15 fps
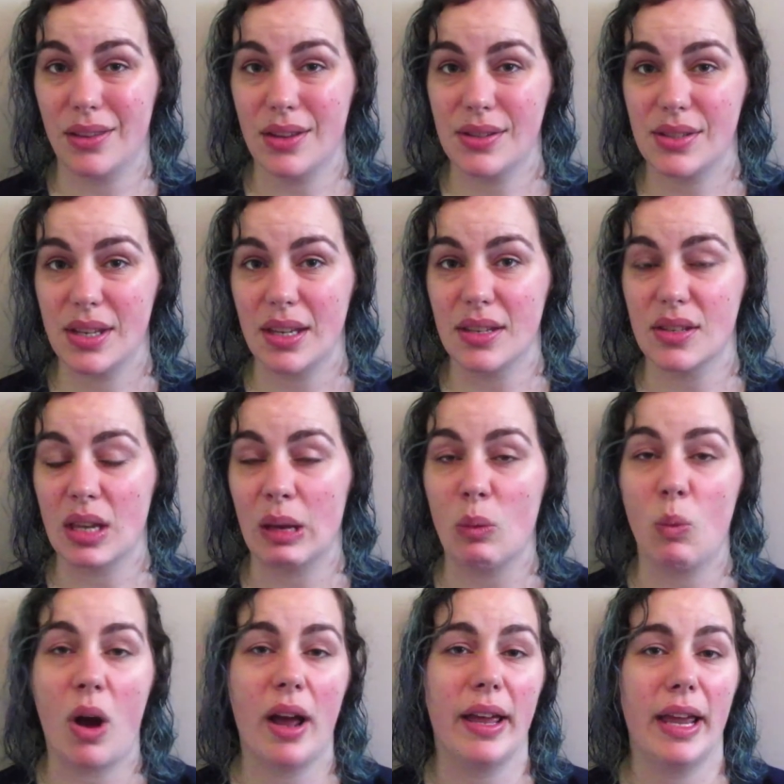This is a
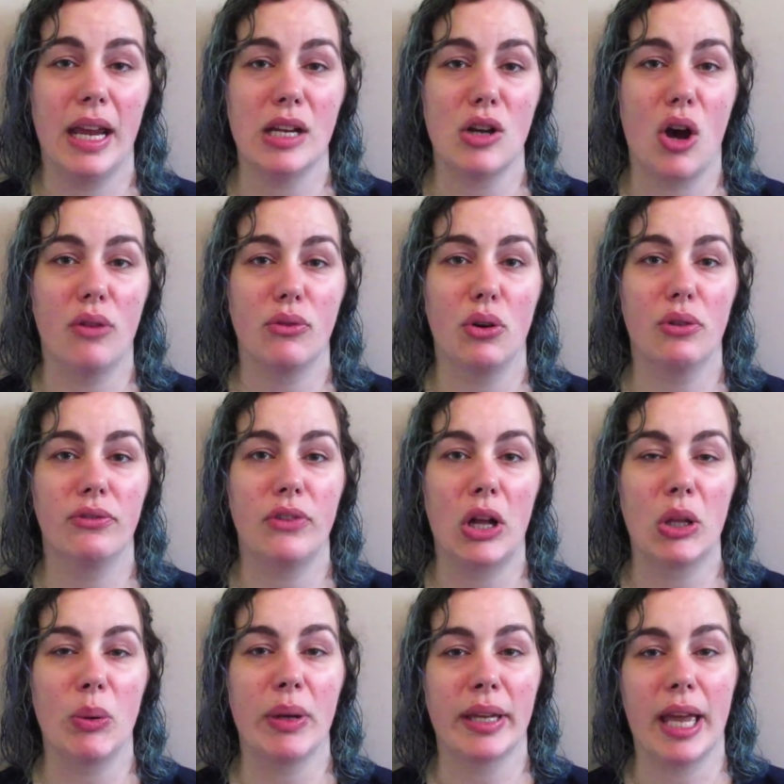Y A novel
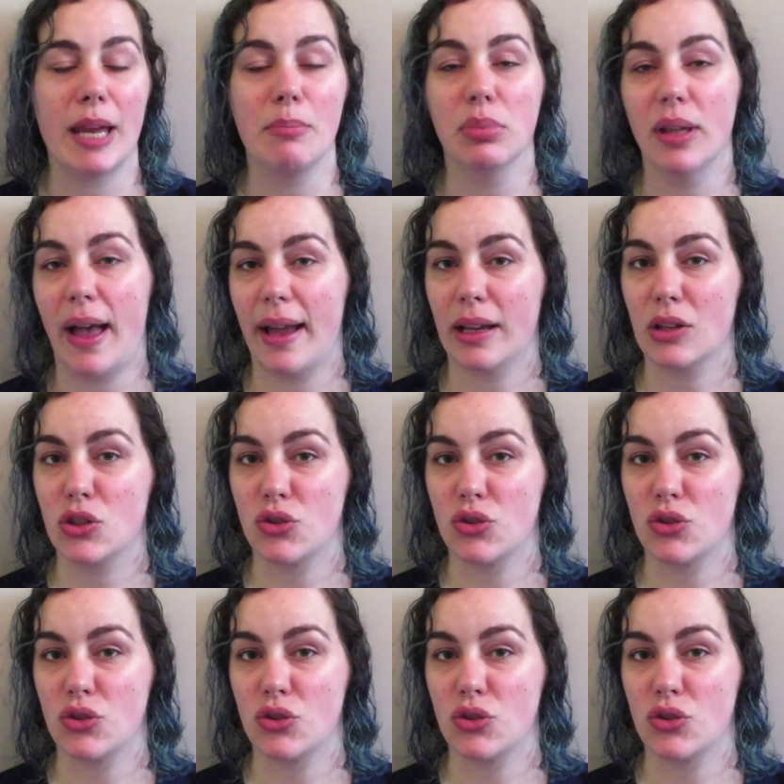following a black